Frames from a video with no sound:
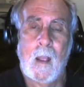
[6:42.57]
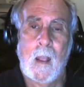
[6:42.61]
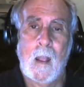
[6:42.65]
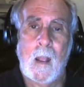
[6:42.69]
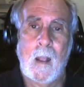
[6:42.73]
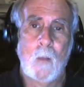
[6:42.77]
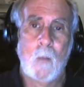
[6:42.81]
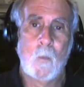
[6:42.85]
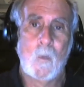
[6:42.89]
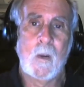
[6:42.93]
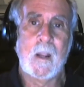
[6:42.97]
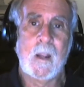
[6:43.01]

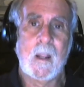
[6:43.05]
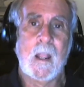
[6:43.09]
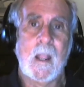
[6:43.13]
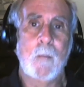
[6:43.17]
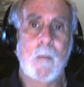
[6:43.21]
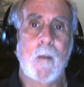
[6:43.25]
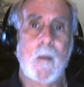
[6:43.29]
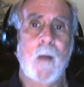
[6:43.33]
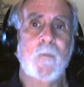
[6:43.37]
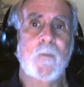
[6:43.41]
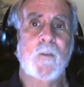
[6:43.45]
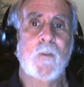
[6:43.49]
And when he
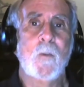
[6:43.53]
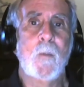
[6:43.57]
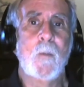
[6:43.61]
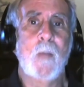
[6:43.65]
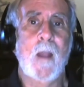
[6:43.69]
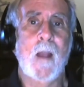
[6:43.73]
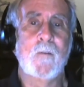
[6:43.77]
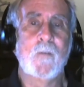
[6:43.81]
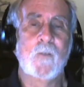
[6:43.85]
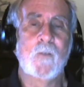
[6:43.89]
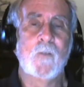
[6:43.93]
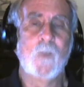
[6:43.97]
came up to me
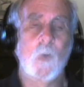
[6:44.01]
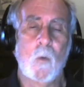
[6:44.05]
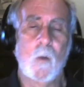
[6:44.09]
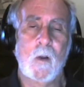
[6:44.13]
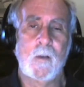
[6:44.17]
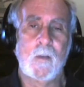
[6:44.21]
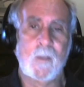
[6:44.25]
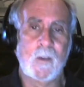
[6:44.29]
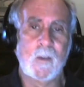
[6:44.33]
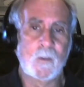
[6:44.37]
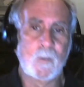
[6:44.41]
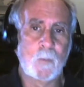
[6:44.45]
after
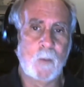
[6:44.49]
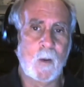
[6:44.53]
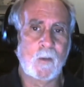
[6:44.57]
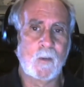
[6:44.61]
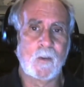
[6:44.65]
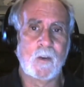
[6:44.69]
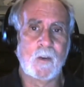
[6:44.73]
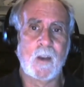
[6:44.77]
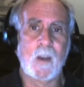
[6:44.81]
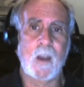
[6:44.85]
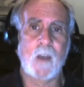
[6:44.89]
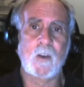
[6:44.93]
one this
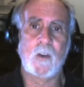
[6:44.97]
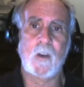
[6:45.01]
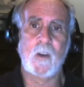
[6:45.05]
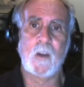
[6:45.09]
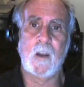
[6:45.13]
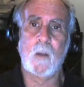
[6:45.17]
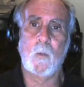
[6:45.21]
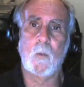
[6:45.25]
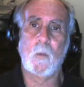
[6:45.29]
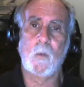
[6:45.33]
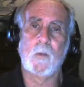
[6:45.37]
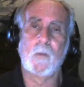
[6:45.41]
presentation,
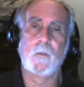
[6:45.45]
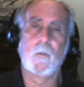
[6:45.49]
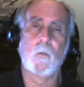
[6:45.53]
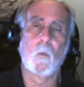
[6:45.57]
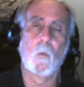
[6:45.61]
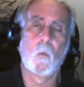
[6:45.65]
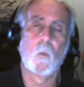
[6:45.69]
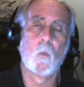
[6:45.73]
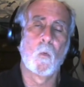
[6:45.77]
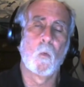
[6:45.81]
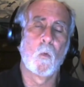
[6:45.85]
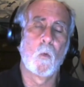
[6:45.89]
he was
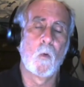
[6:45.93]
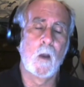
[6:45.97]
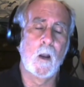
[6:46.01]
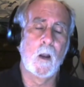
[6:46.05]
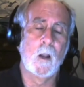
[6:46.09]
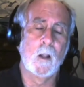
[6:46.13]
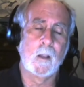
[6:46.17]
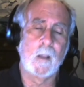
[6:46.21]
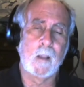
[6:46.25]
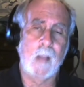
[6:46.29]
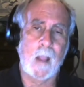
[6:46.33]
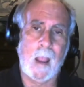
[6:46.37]

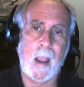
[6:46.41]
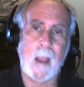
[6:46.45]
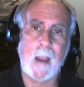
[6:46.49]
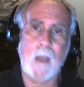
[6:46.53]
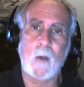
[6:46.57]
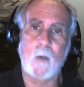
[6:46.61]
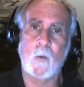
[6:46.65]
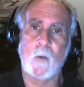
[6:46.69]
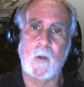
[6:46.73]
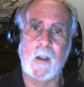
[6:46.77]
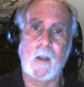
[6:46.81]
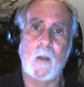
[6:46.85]
really
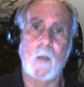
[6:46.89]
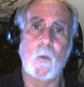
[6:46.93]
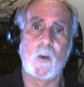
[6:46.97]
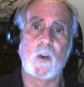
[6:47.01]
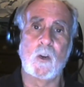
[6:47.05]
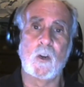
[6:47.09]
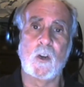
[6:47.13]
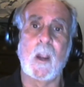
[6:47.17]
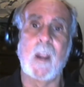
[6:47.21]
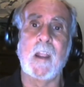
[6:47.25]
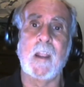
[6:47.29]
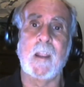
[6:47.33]
angry. He was
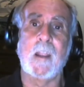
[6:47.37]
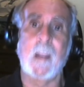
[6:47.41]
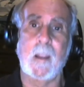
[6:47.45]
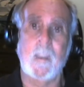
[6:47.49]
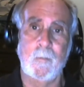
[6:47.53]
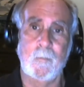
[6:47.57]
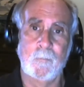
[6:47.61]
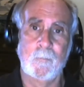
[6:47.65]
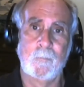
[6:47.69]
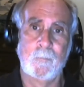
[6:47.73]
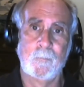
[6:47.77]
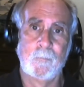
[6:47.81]
shaking.
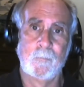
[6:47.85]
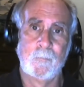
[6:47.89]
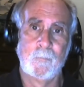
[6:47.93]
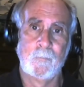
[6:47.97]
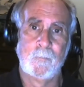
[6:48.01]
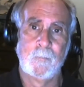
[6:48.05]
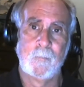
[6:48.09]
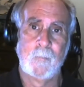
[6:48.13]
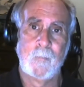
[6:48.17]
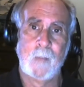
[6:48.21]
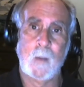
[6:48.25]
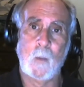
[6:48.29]

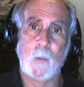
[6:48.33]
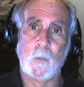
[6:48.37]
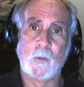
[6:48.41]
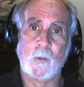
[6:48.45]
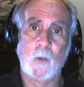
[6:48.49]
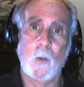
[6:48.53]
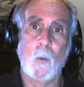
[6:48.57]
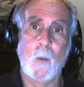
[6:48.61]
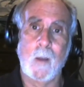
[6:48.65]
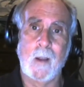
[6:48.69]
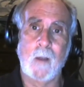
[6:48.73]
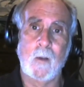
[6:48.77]
He was
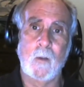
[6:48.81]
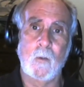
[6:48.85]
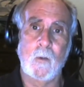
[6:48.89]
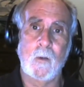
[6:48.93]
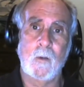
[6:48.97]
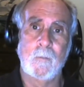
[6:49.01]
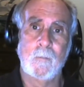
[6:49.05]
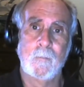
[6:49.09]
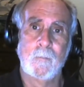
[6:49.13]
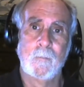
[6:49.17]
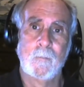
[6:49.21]
so angry.